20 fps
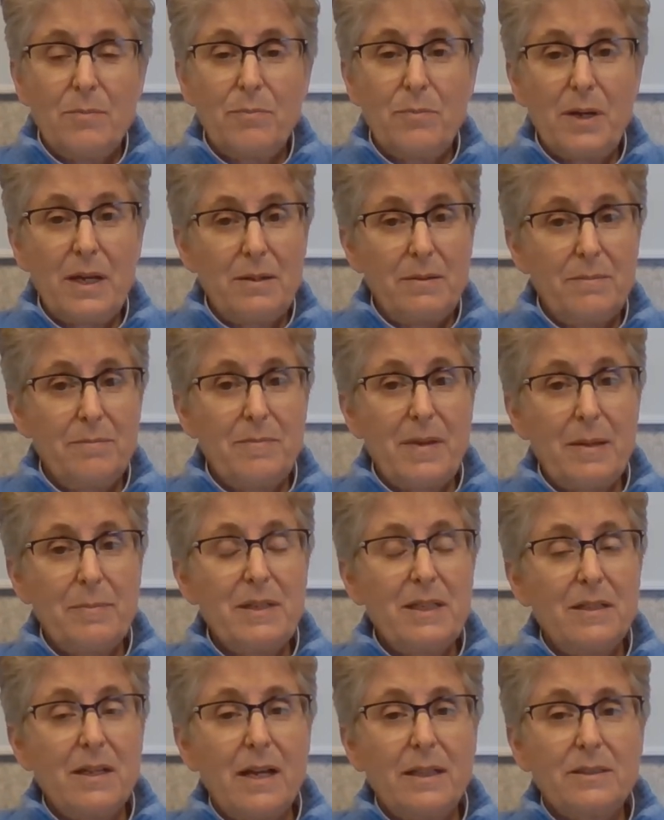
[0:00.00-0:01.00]
but
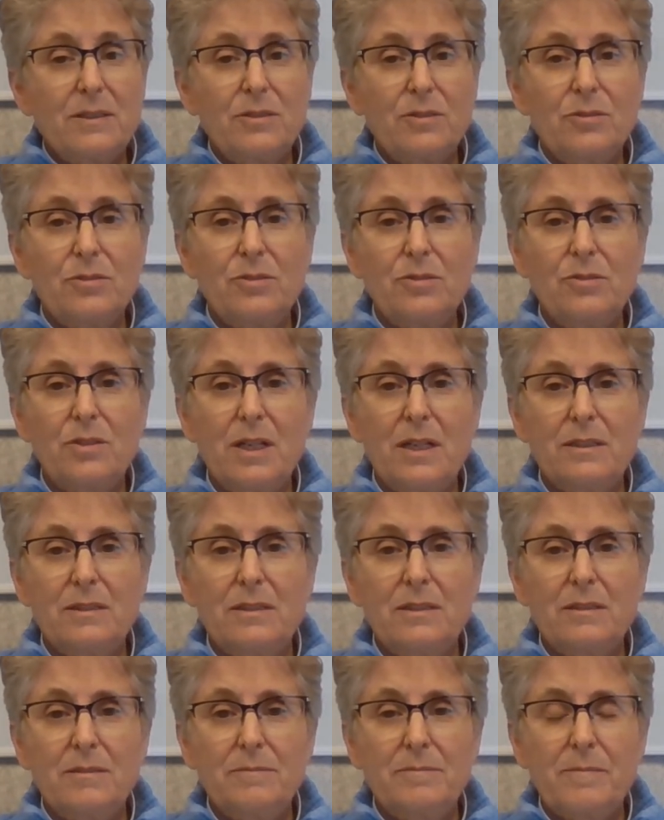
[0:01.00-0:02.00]
maybe not so
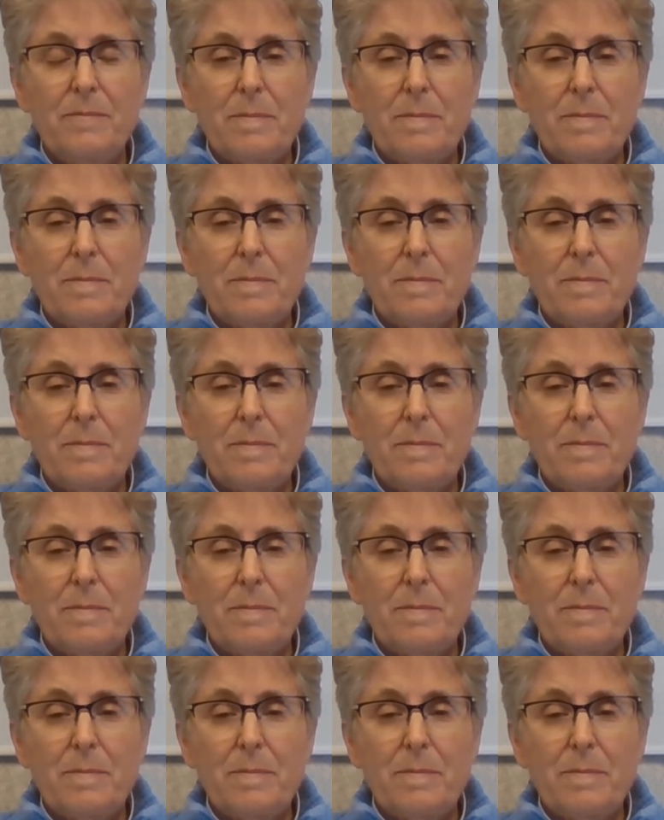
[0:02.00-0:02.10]
stressed.